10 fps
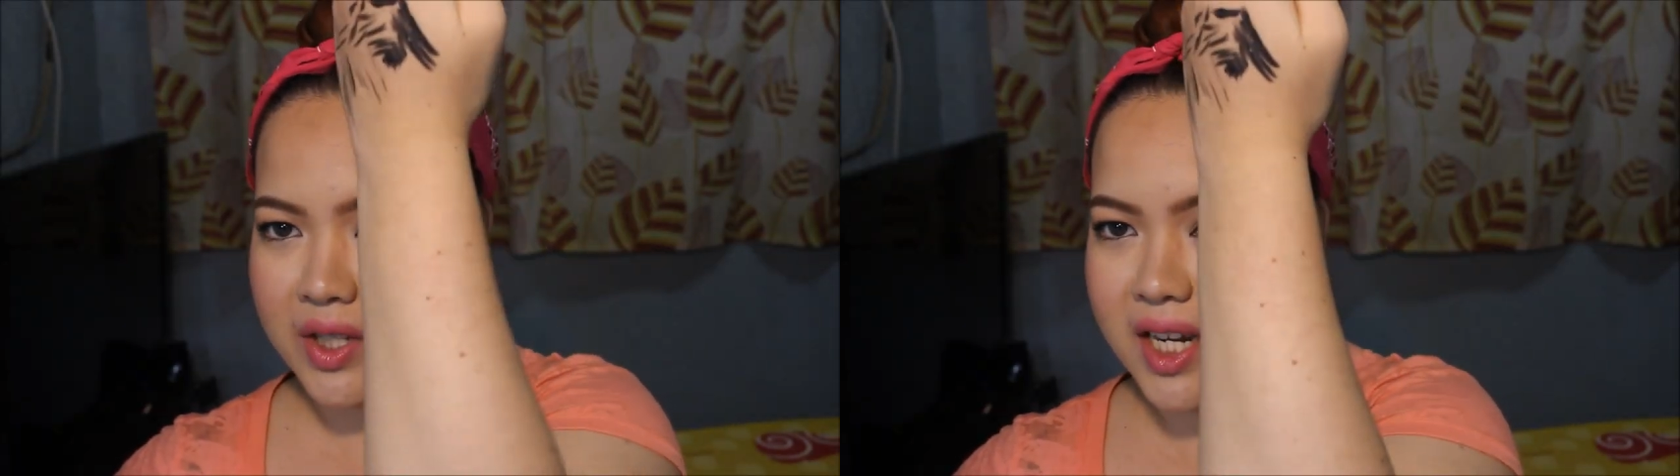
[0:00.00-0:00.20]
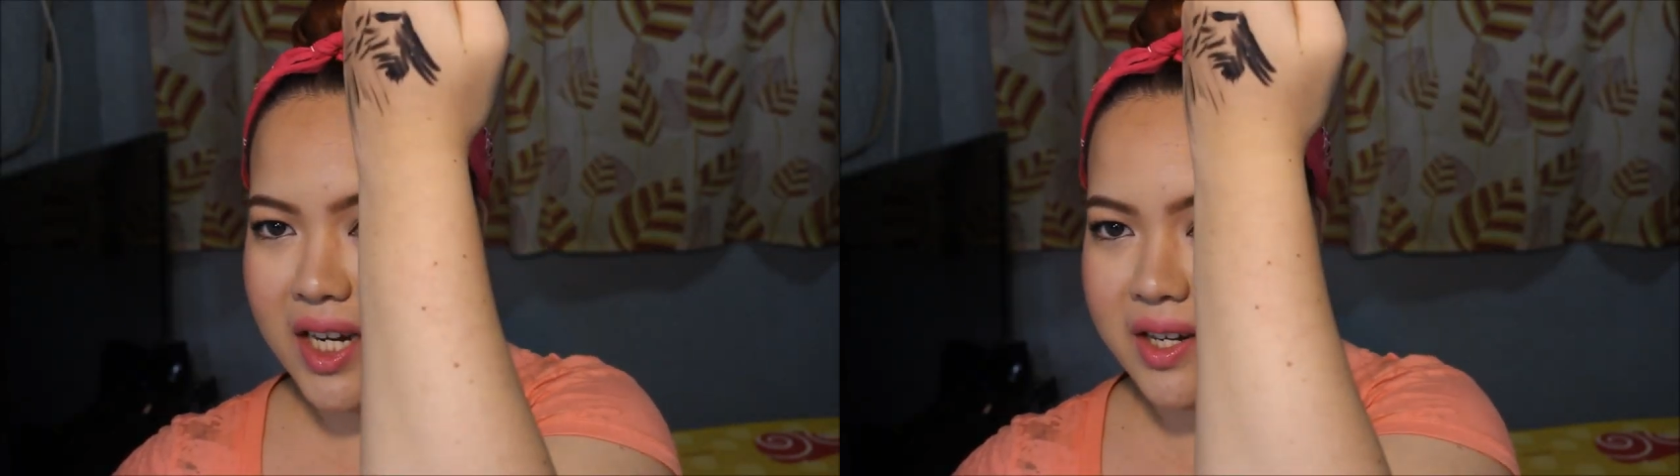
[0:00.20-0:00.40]

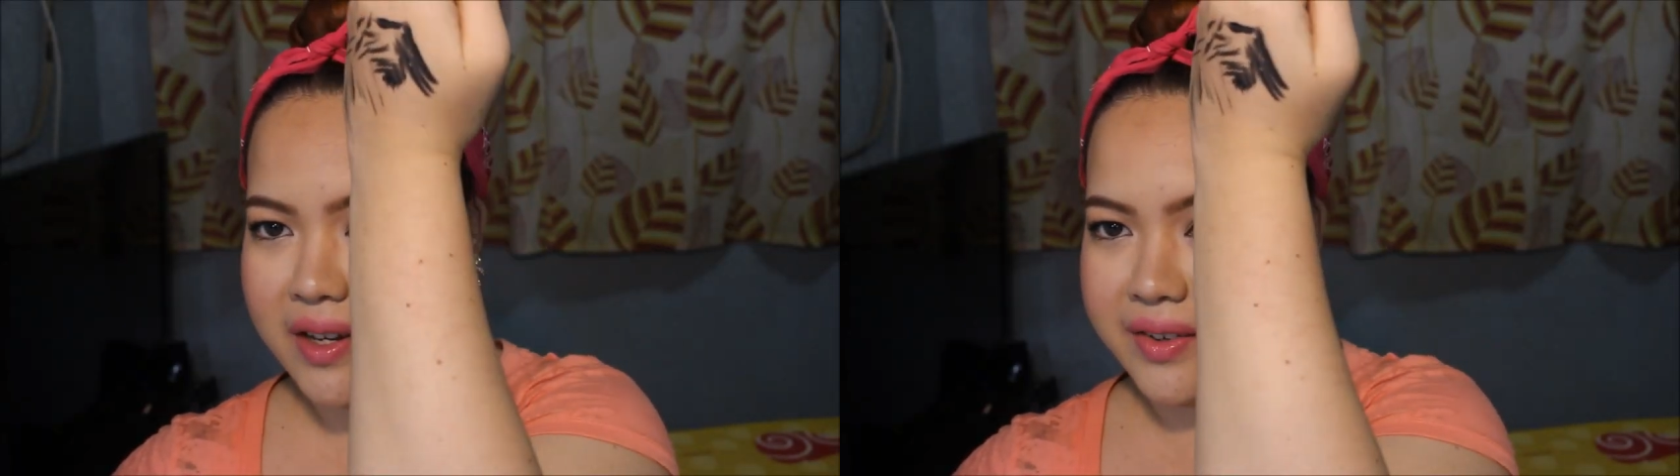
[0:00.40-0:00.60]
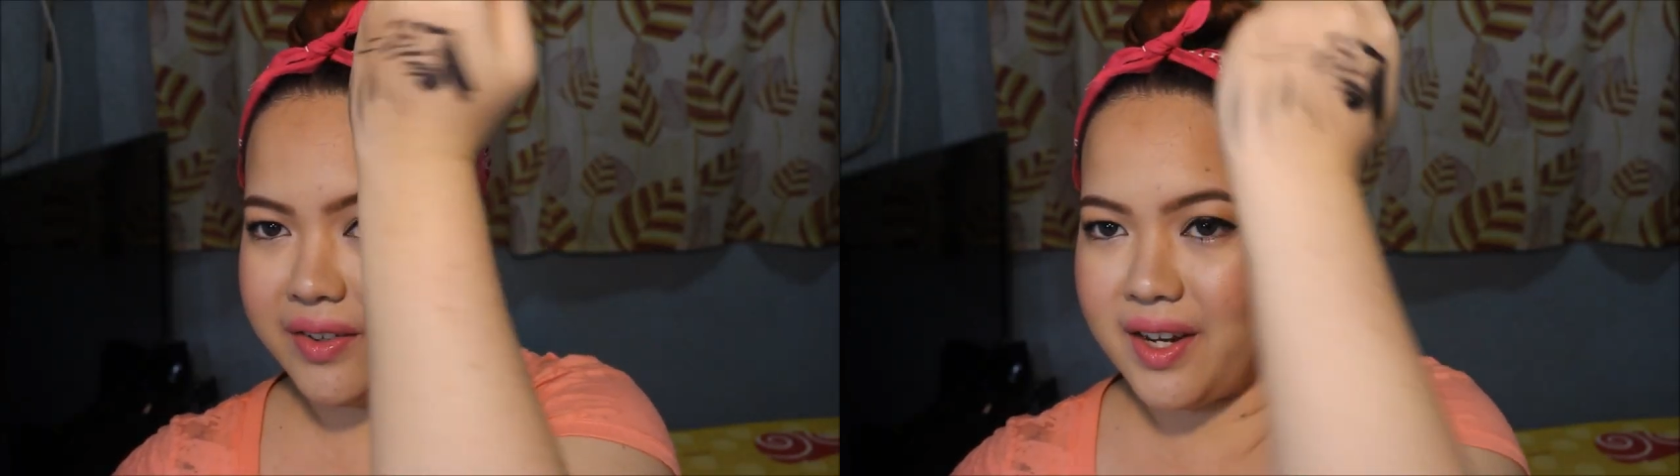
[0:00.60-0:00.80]
See? Do
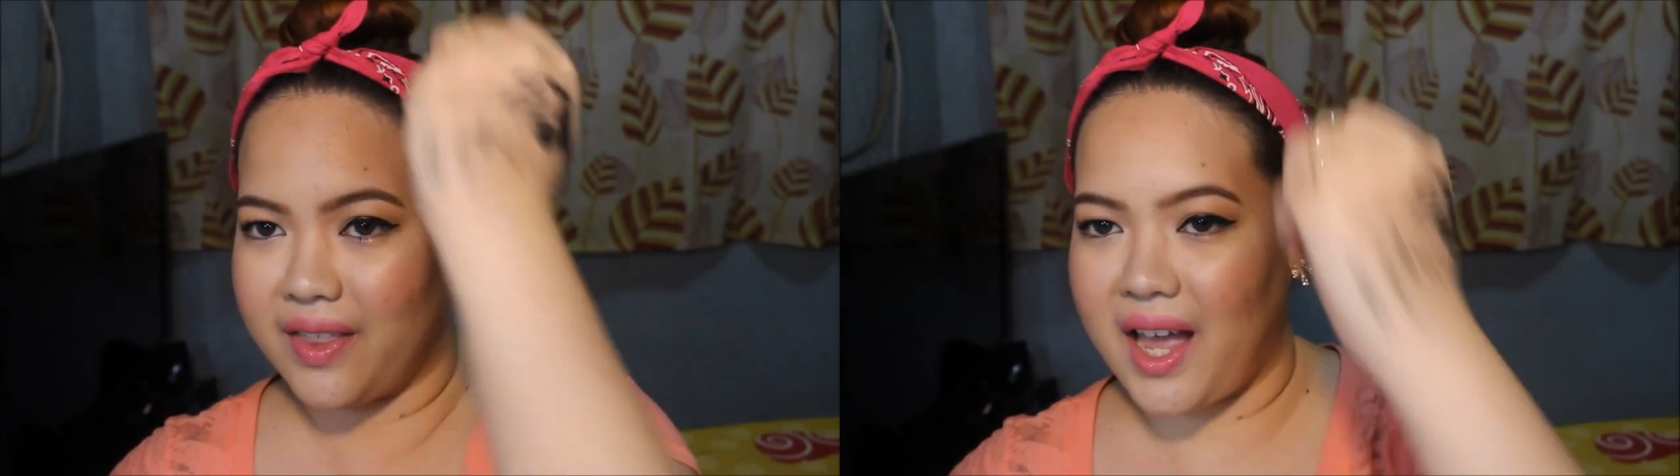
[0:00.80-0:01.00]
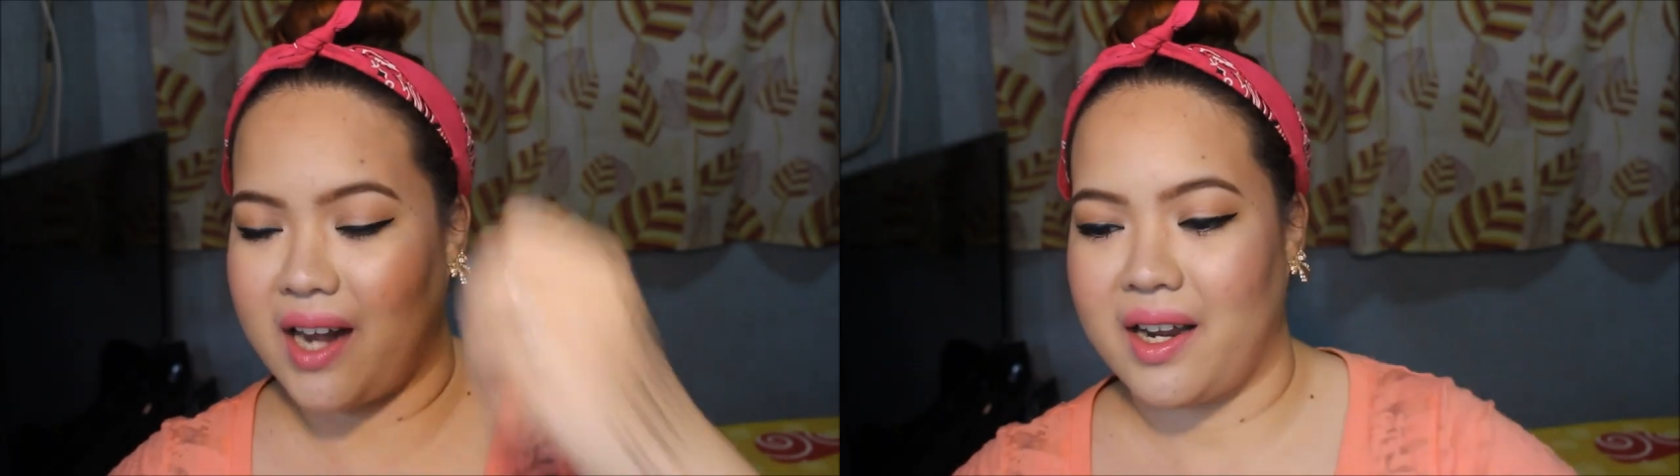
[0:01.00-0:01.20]
you
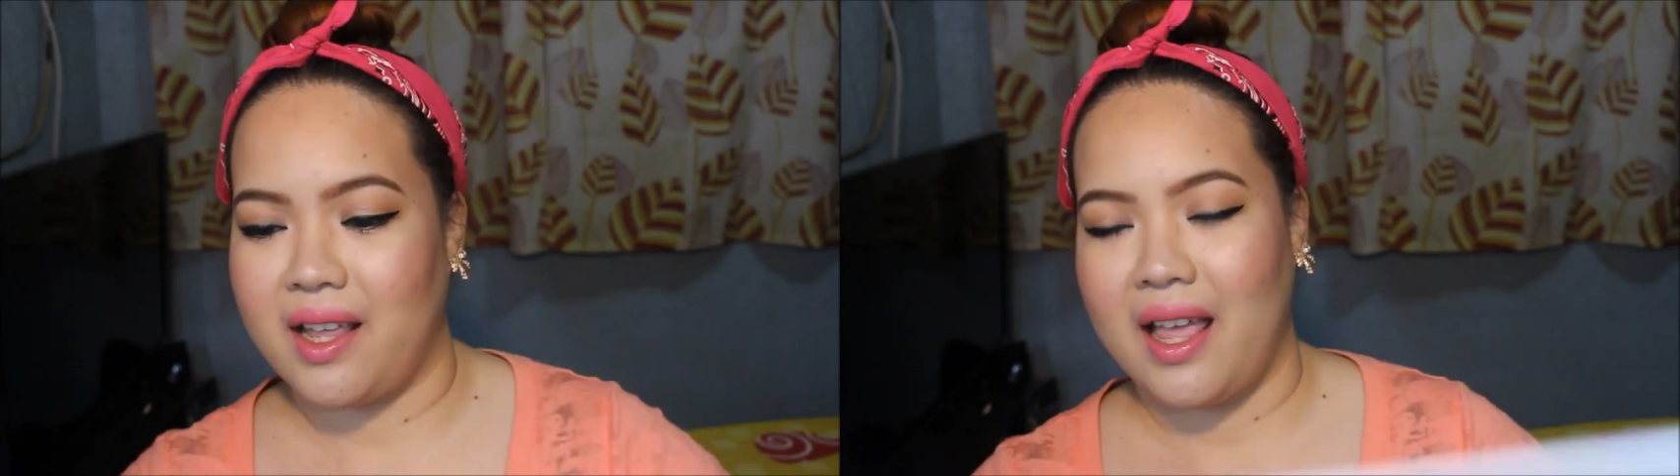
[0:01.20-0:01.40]
see that?